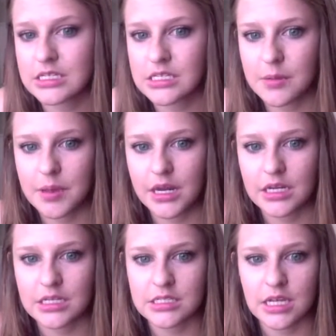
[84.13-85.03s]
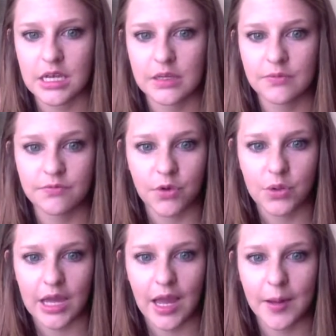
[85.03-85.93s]
subheadings, and
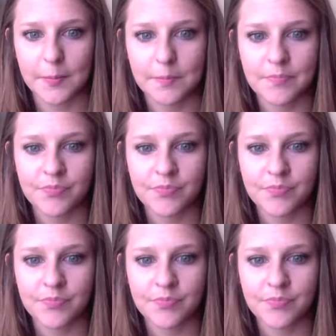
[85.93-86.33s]
vocab